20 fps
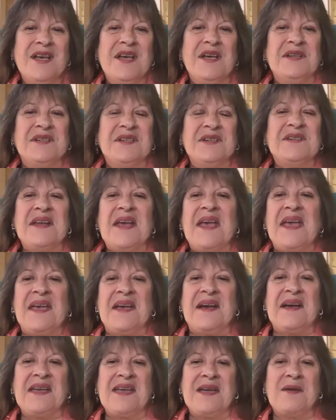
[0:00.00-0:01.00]
Today
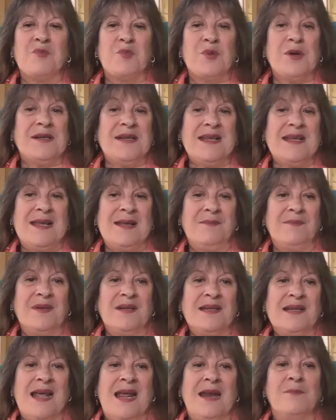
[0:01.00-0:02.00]
I am redeemed
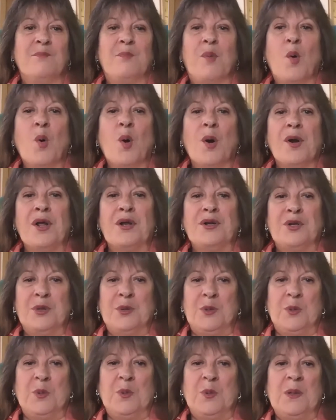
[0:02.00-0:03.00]
and born
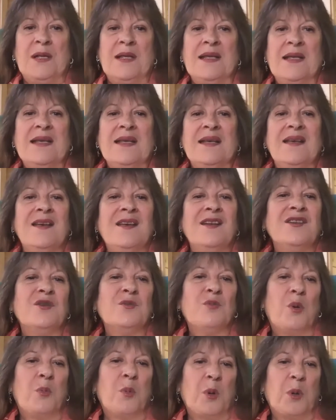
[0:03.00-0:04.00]
anew
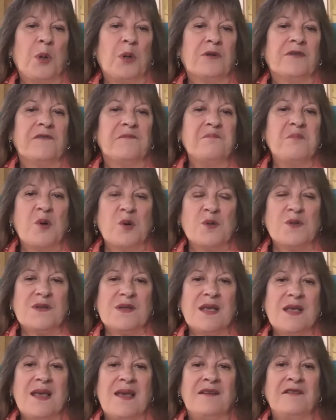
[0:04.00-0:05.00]
into a world of
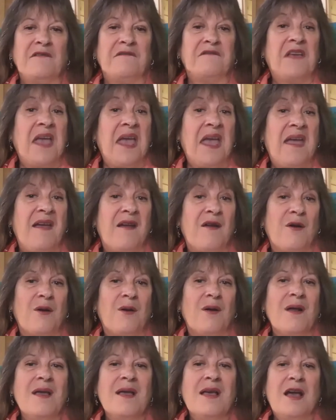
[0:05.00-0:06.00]
mercy and of care,
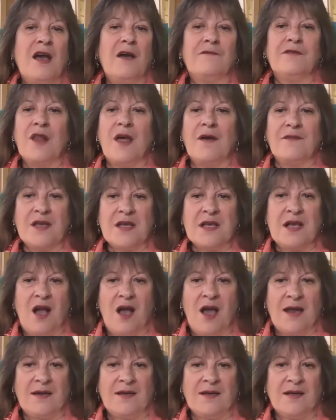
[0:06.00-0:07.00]
of loving
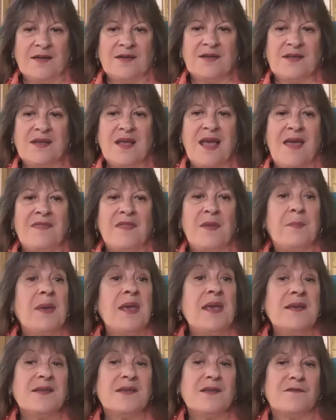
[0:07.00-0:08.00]
kindness and the
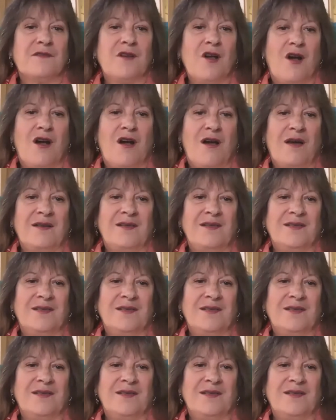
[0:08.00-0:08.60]
peace of God.